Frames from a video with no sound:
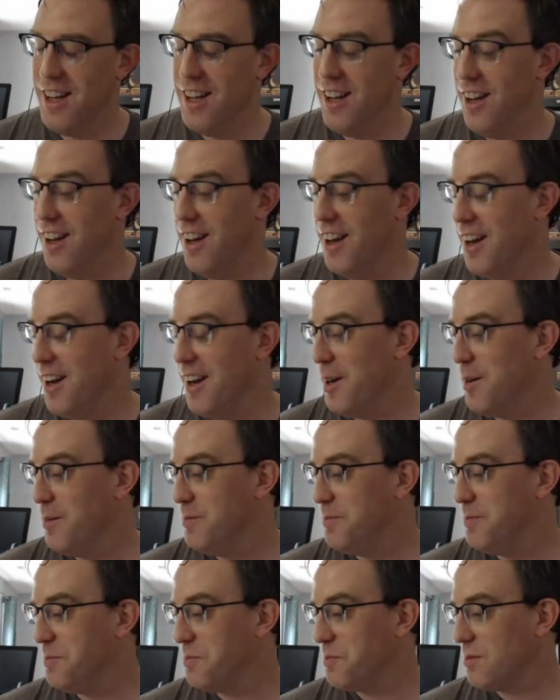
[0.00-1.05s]

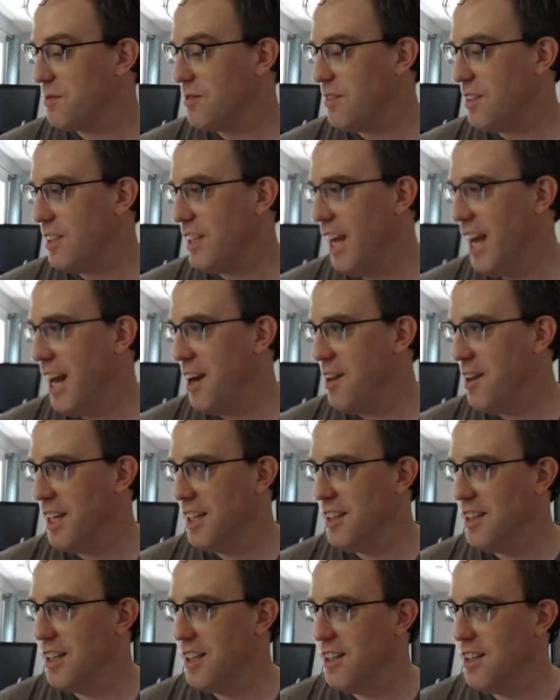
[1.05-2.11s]
And I
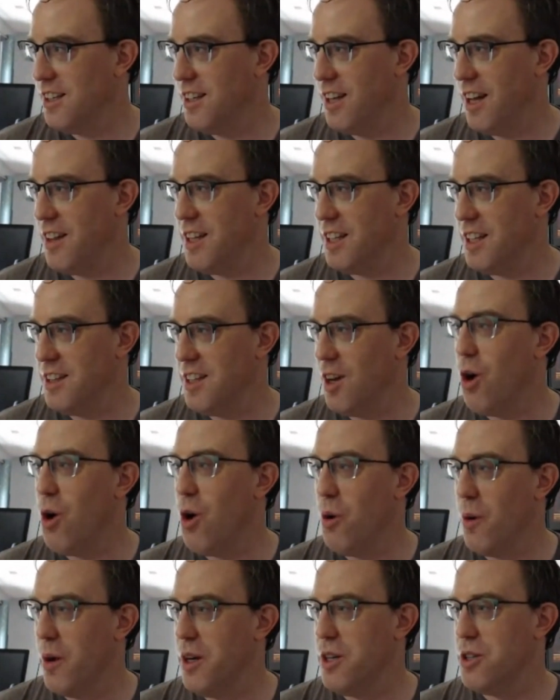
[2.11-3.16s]
think the
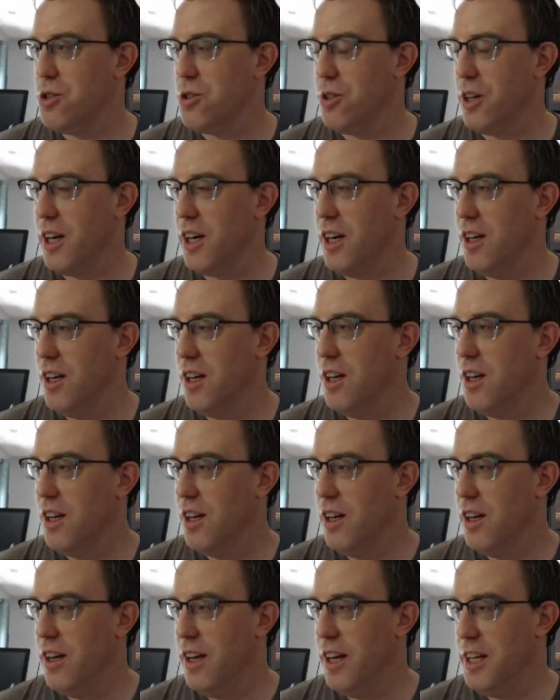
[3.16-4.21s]
whole industry
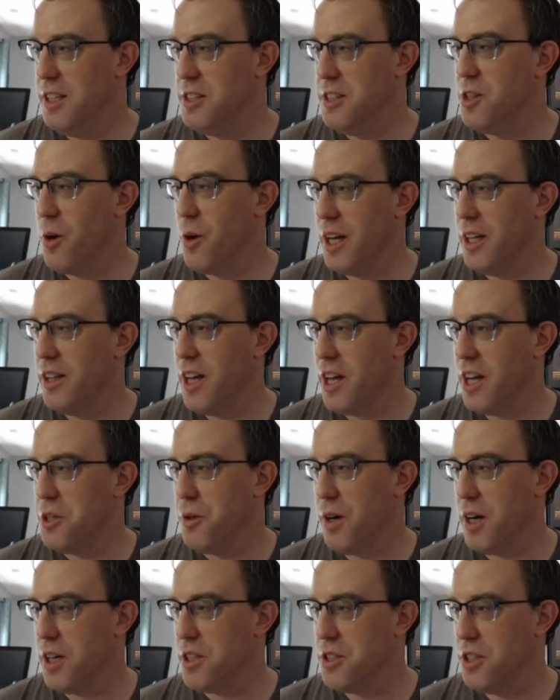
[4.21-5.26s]
is going in that
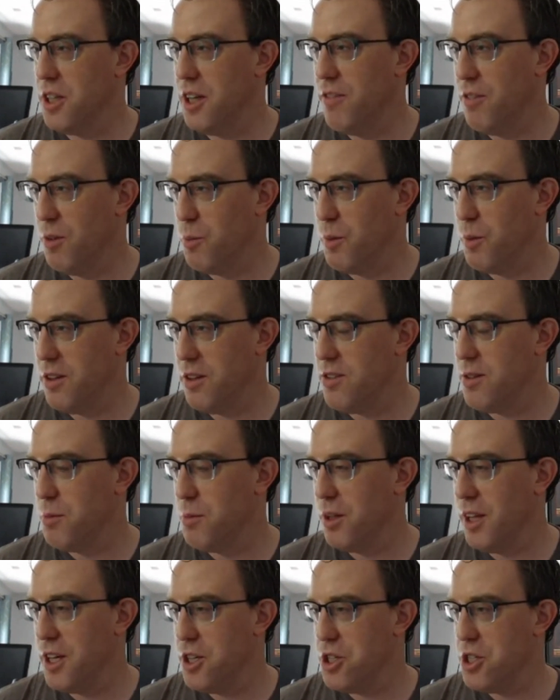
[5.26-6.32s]
direction, even with
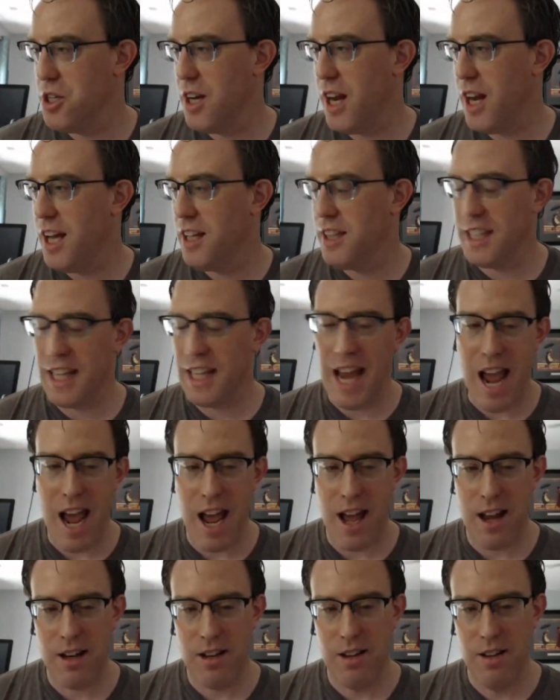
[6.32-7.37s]
simulation and the
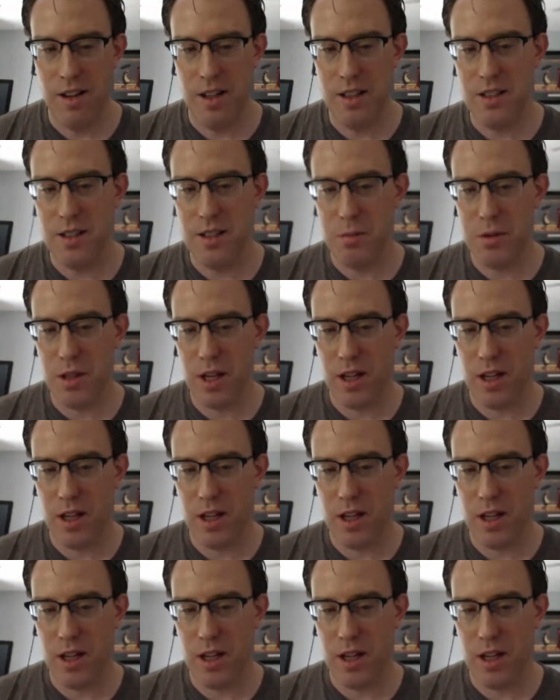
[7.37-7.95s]
CAD. It seems like